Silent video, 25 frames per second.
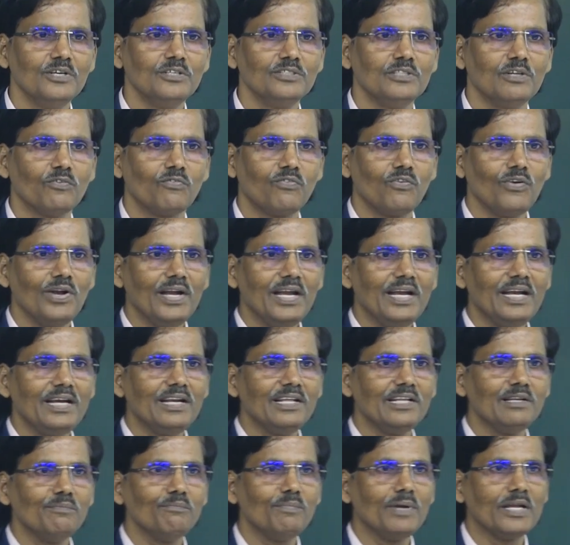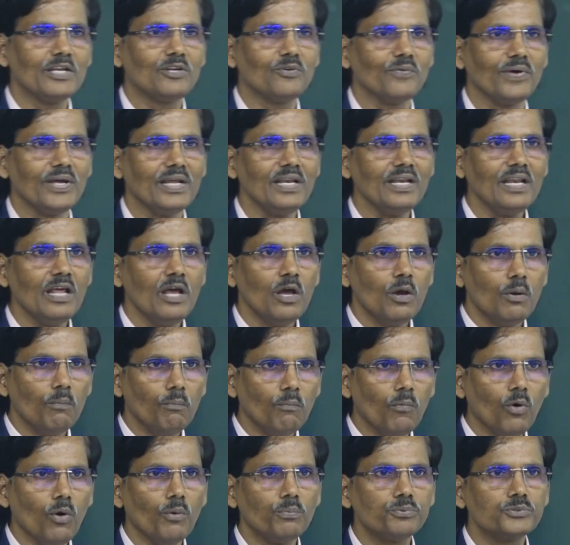The fluid in between
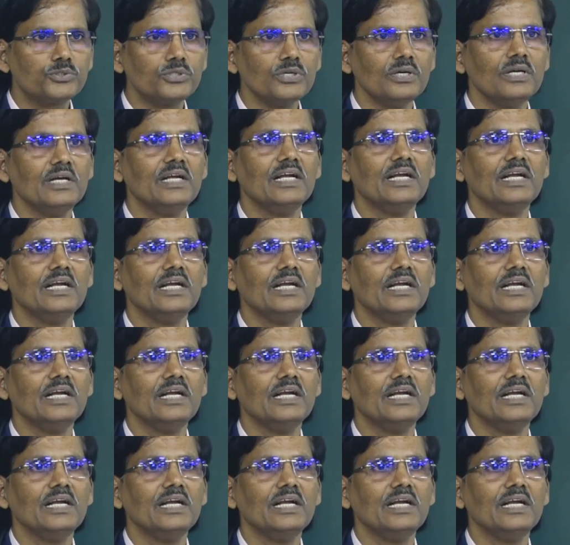moves.